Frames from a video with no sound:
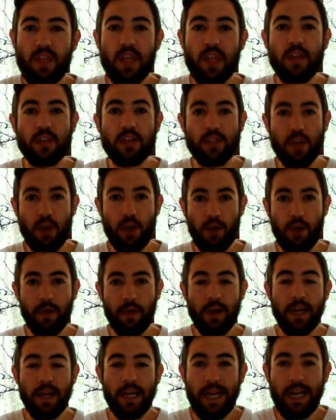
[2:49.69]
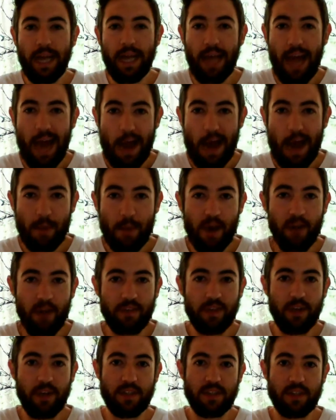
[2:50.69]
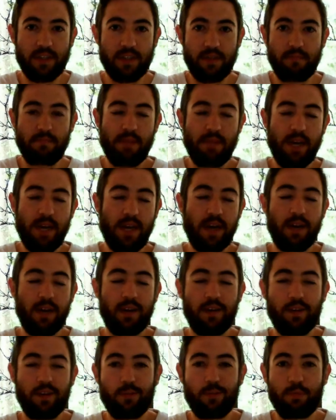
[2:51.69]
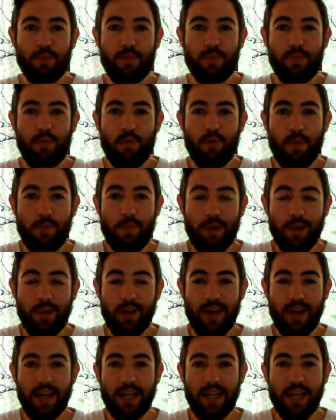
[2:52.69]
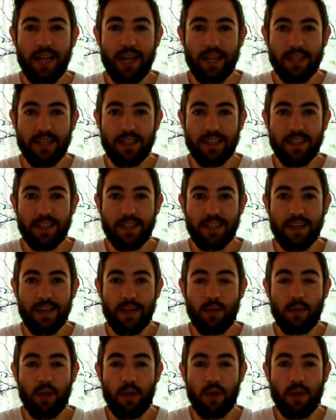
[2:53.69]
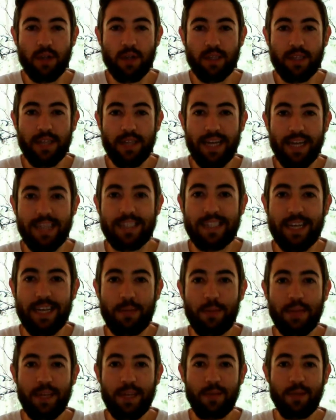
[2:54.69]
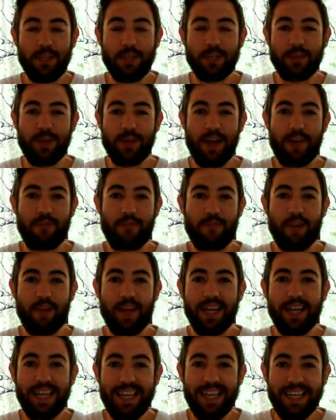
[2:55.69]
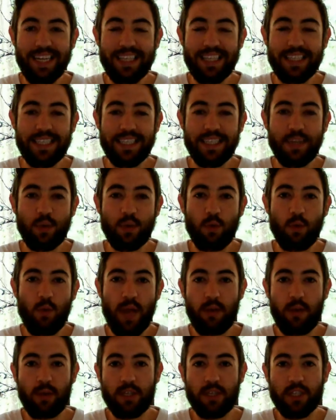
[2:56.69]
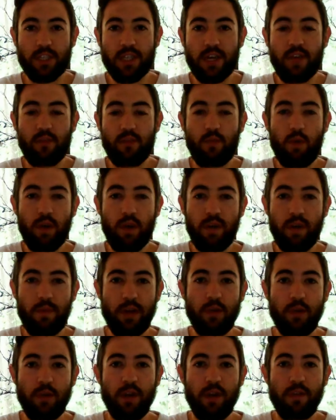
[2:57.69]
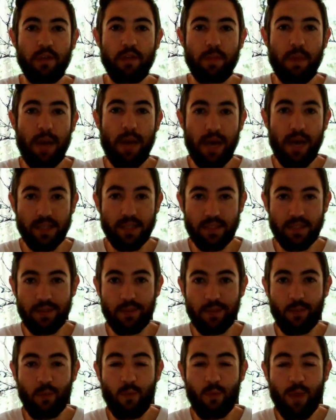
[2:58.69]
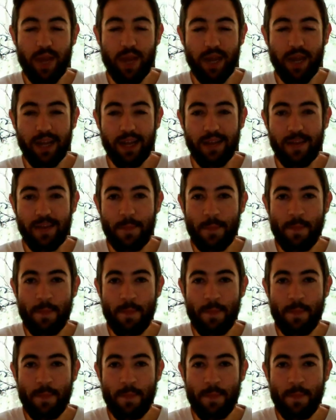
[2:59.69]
So I've got some, before we bring on our guest, we'll go into the next segment that we do every single week, which is kind of what I've been doing over the past week.